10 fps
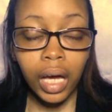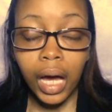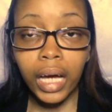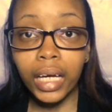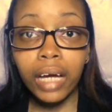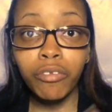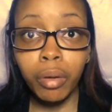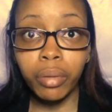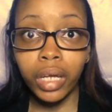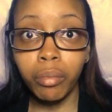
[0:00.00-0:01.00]
I can't
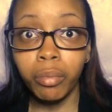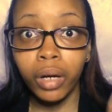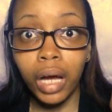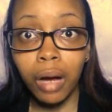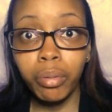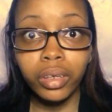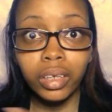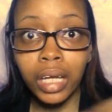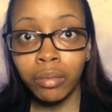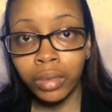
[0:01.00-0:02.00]
remember the name of the book. I'll put
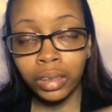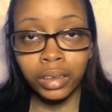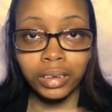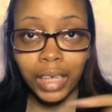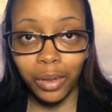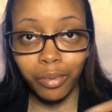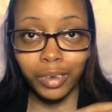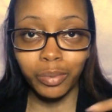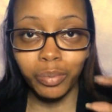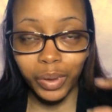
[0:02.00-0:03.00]
the title of
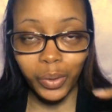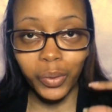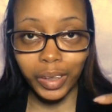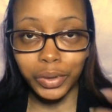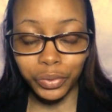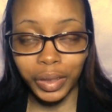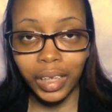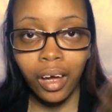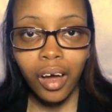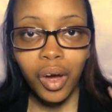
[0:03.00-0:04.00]
the book on the
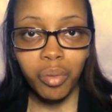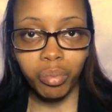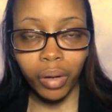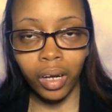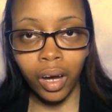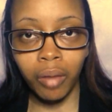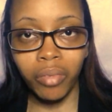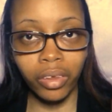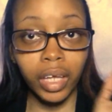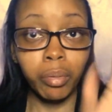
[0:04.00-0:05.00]
screen. But
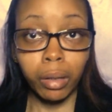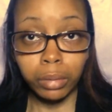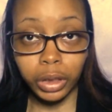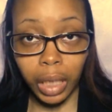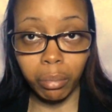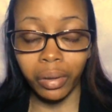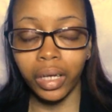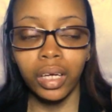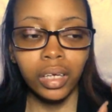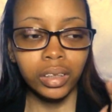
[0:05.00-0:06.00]
they published that book.